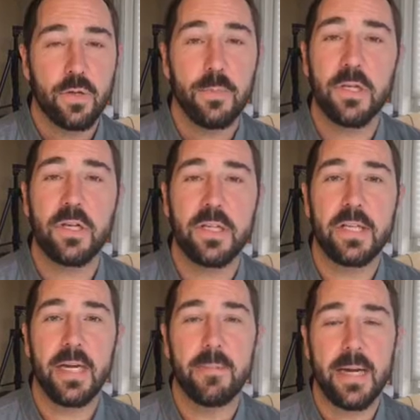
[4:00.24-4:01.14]
So I'm just going to
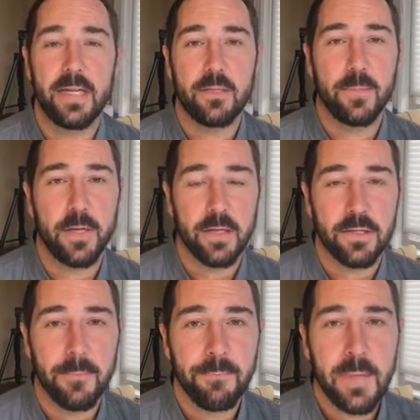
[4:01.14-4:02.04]
tell you my
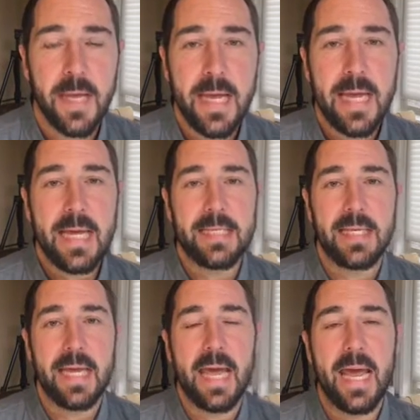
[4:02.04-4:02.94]
experience. Is
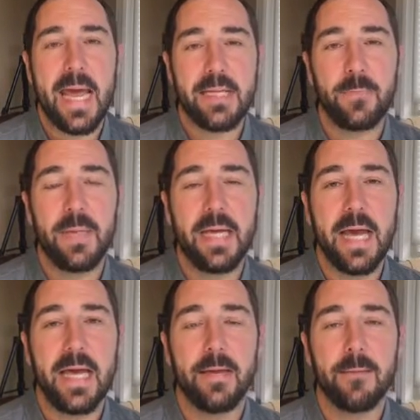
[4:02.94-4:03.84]
the
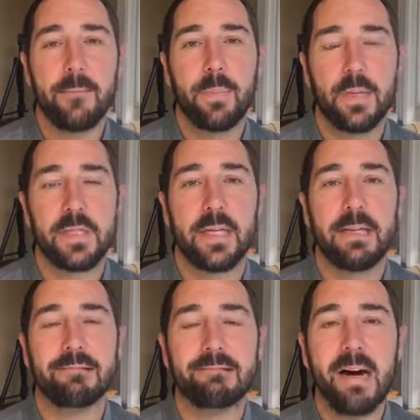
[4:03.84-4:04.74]
SBA puts
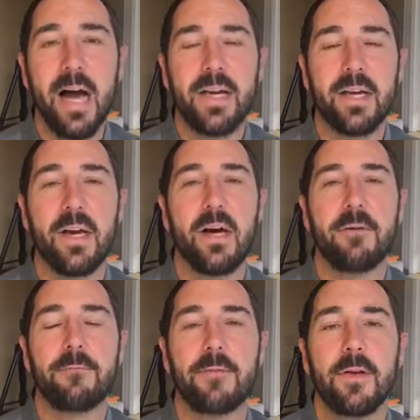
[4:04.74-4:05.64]
a lot
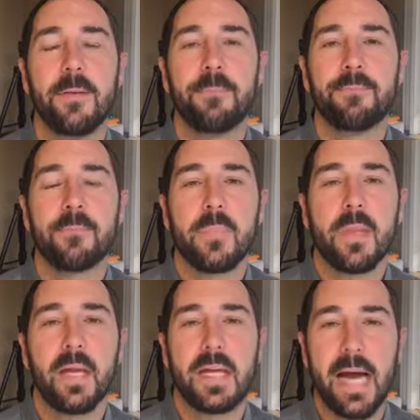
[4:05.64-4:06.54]
of
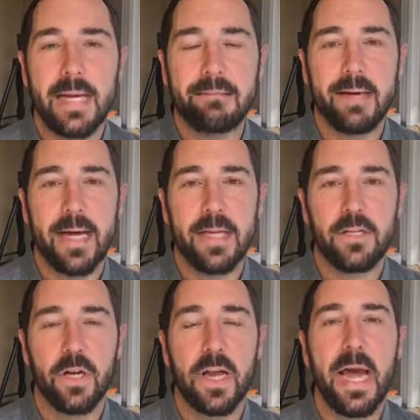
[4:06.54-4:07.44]

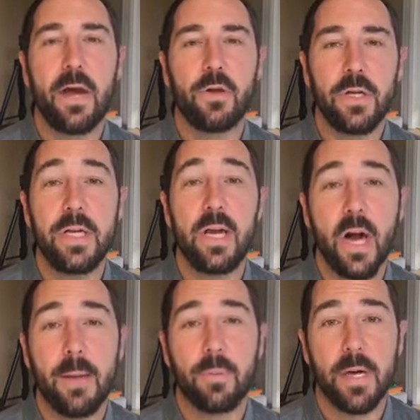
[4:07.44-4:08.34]
guidelines on how you need to
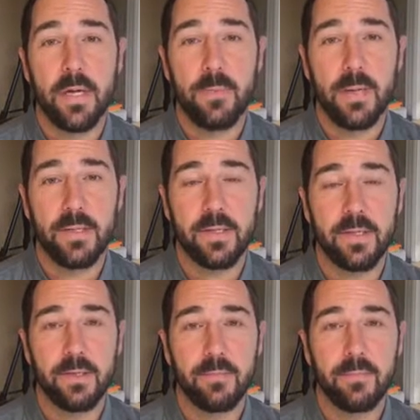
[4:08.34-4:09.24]
operate your
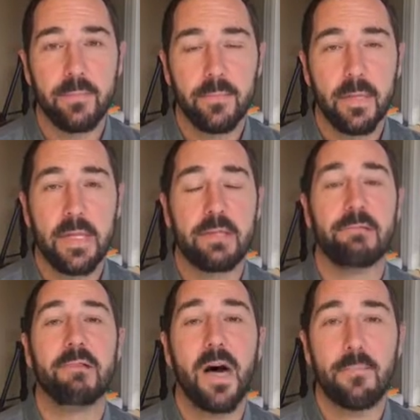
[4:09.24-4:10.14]
business. It's a
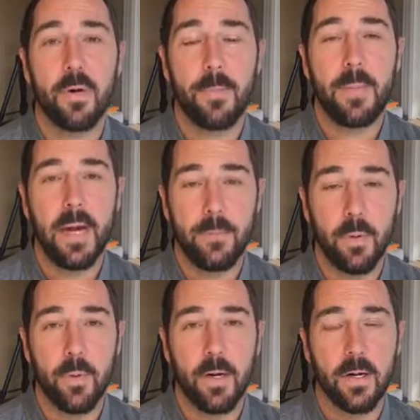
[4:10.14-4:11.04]
lot more
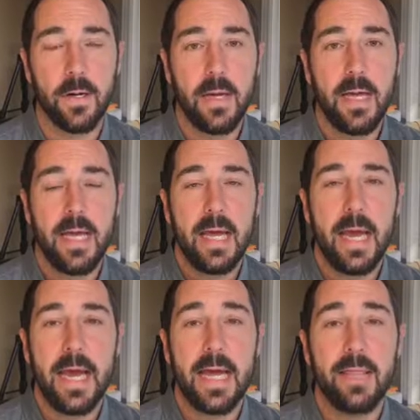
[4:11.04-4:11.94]
paperwork,
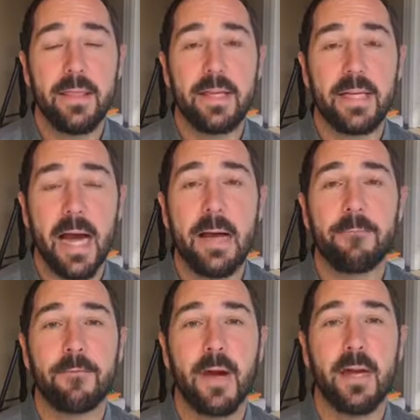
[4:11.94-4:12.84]
and the time
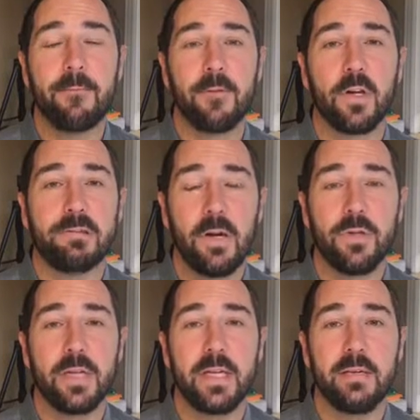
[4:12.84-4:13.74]
frame for
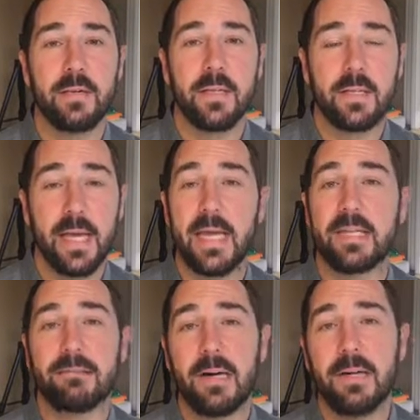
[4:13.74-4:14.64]
closing
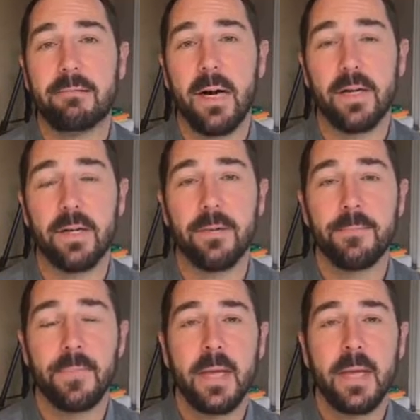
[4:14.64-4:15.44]
takes a lot longer.